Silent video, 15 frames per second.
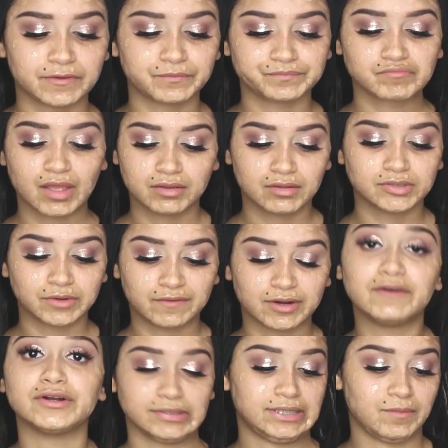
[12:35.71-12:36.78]
And, you know, when
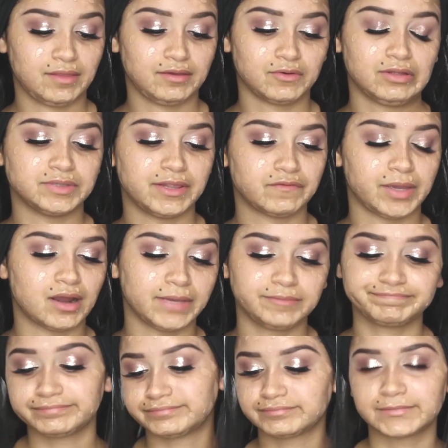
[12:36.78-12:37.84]
I say it back to
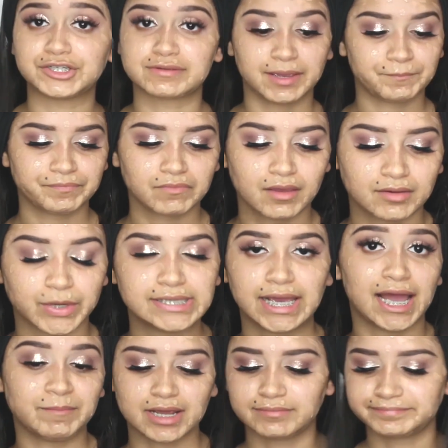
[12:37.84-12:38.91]
you, I mean
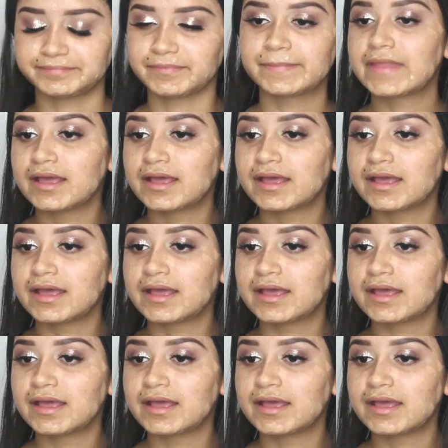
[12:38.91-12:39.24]
that too.